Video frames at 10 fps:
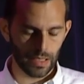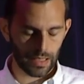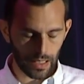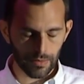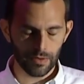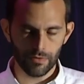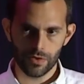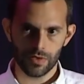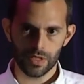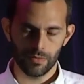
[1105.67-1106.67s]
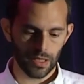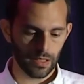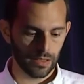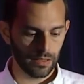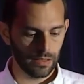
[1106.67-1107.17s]
relevant visual
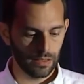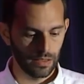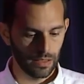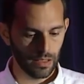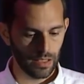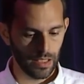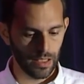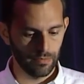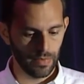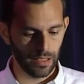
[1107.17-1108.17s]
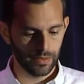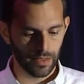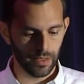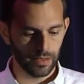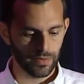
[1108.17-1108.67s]
similarity um,
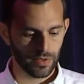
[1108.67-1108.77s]
alternatives.